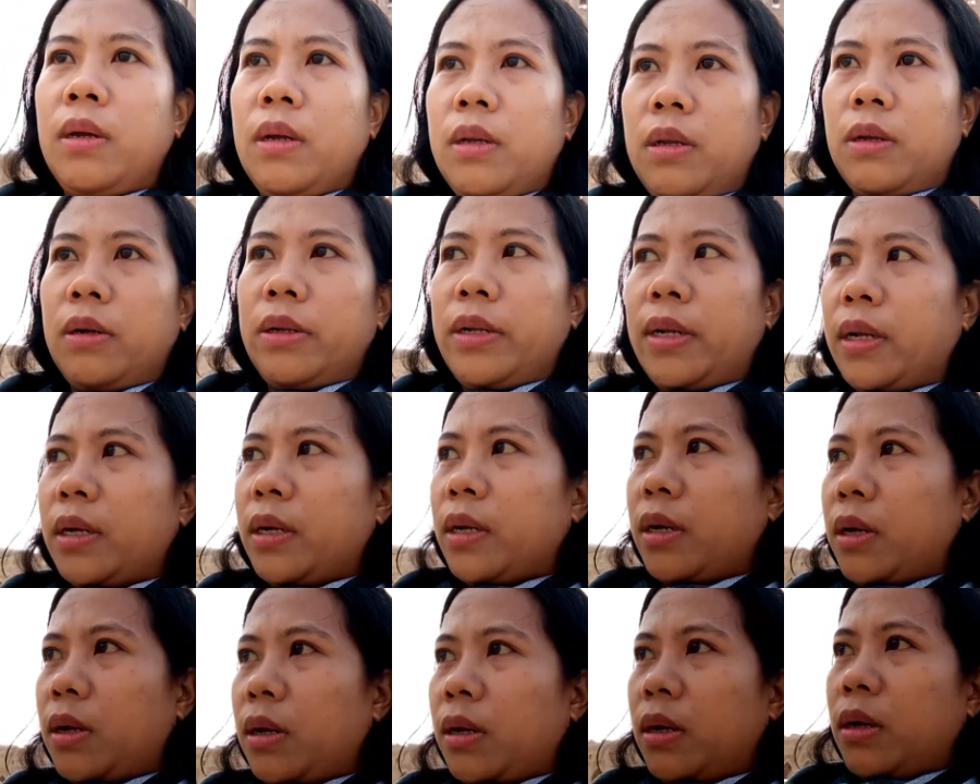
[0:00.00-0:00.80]
you're not
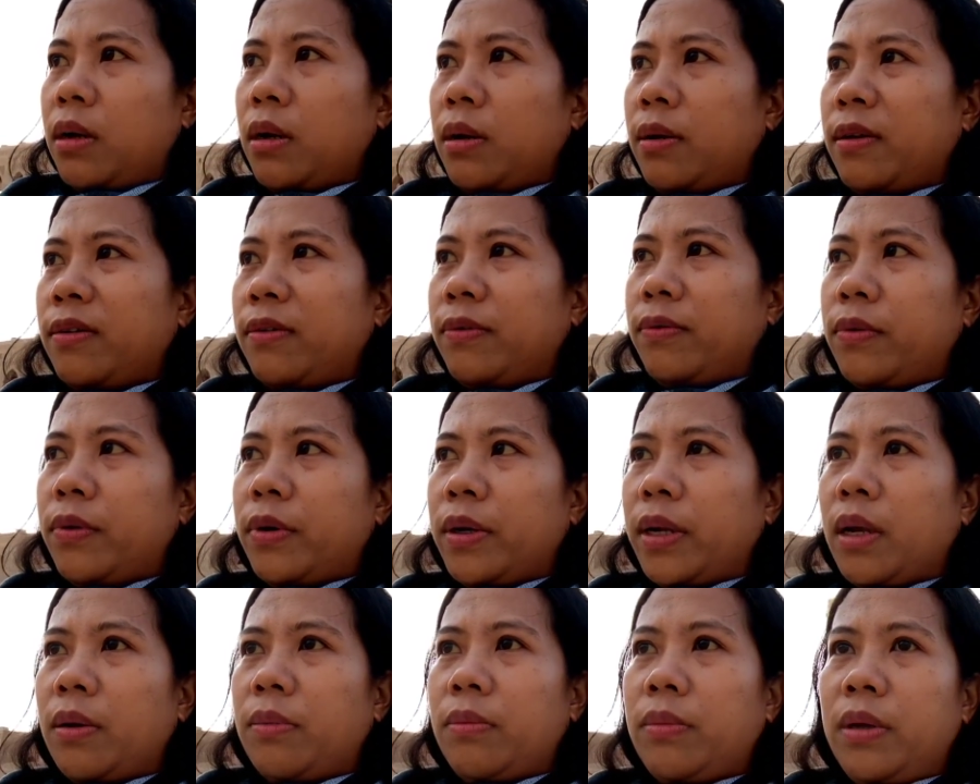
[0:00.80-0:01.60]
gonna
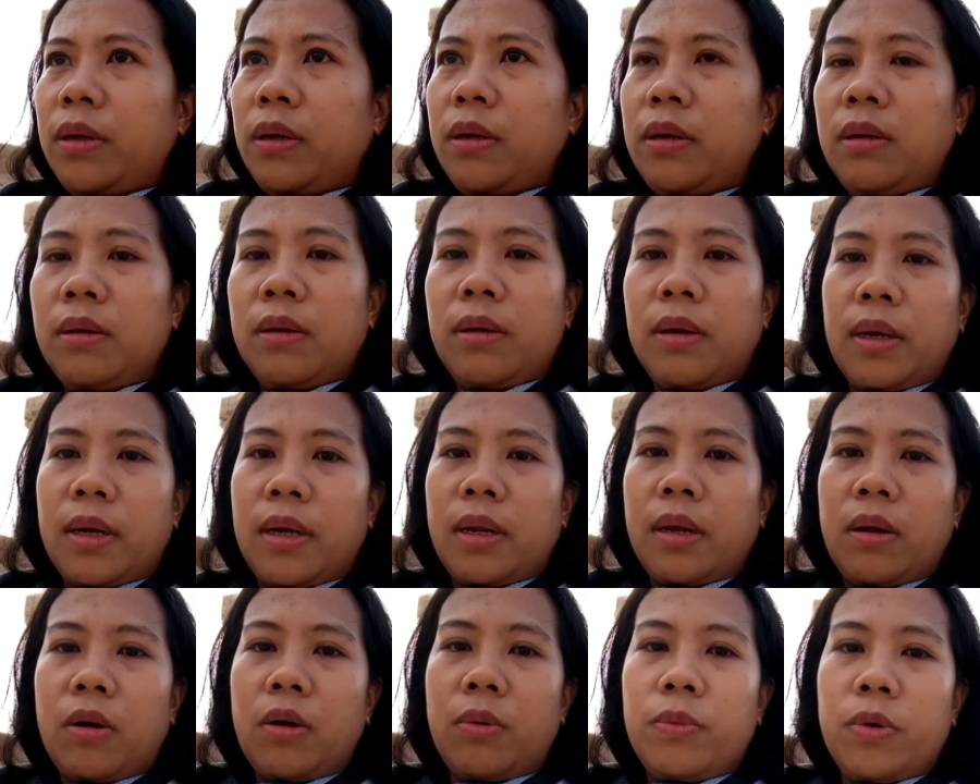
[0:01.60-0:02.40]
forget me,
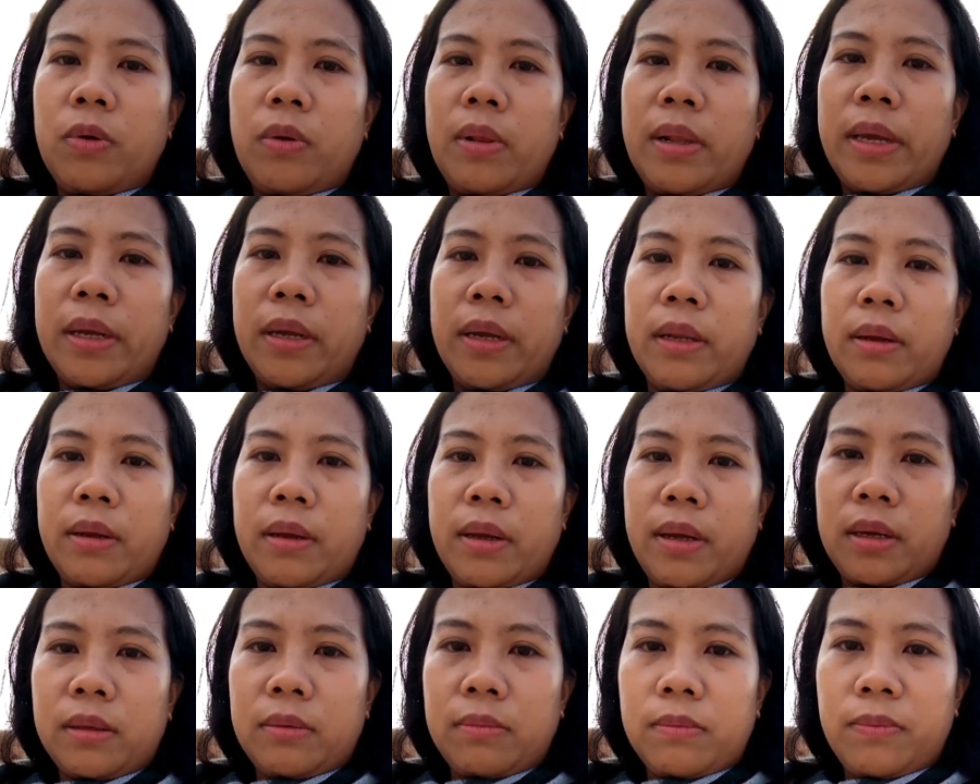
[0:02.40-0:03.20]
and I hope you'll like it
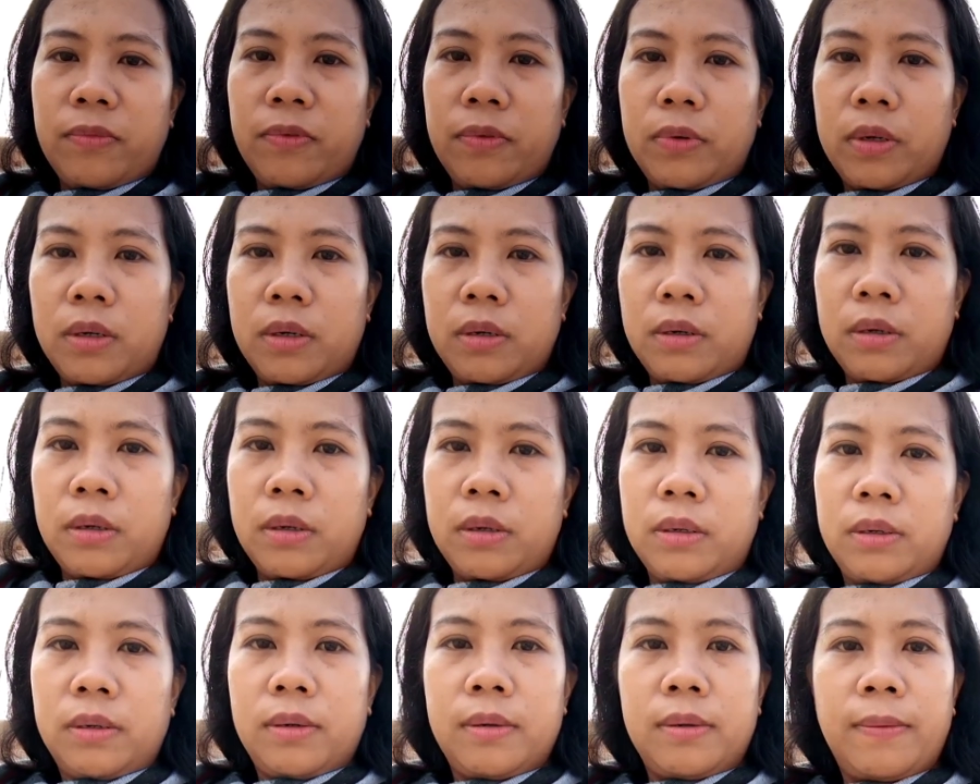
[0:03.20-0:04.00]
again for
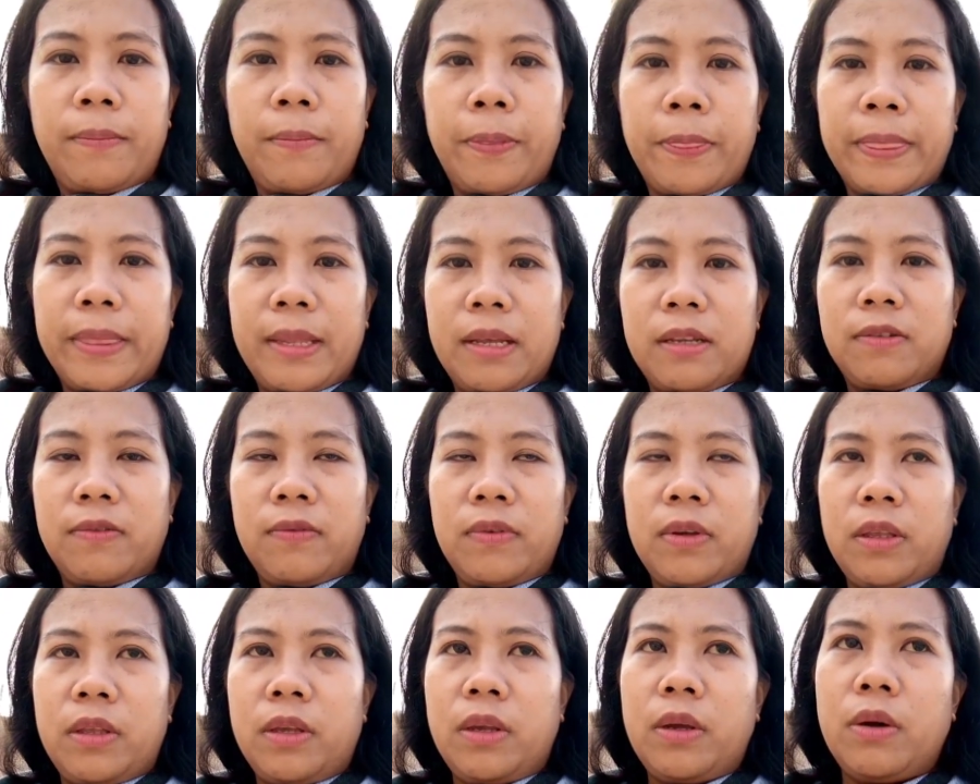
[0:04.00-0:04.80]
this
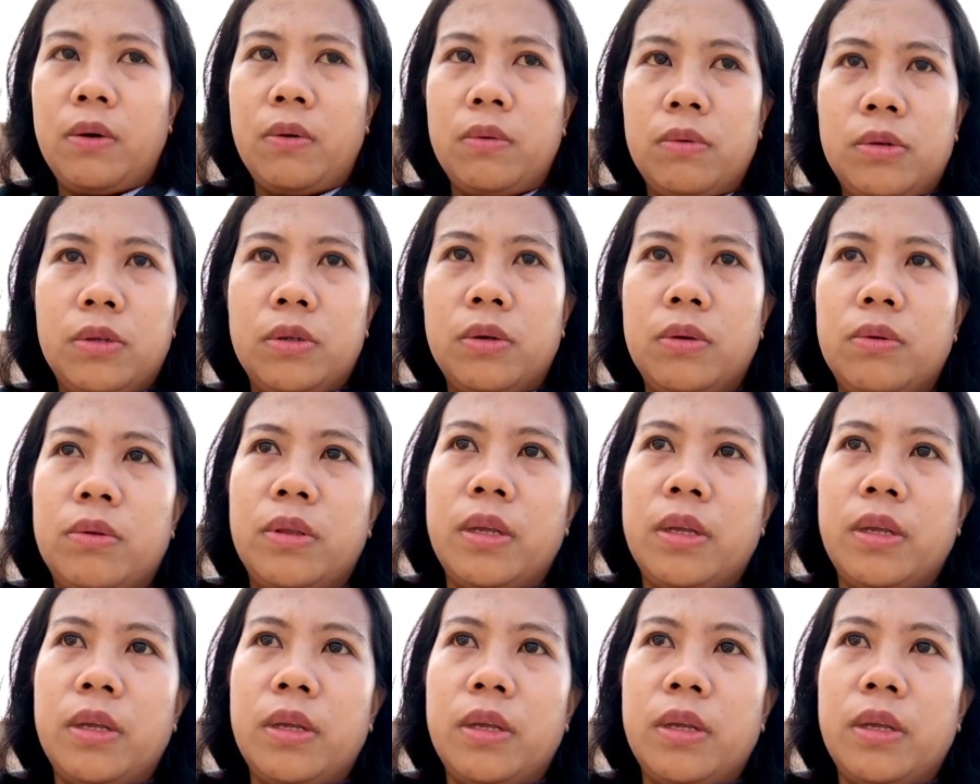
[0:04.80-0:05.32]
video. So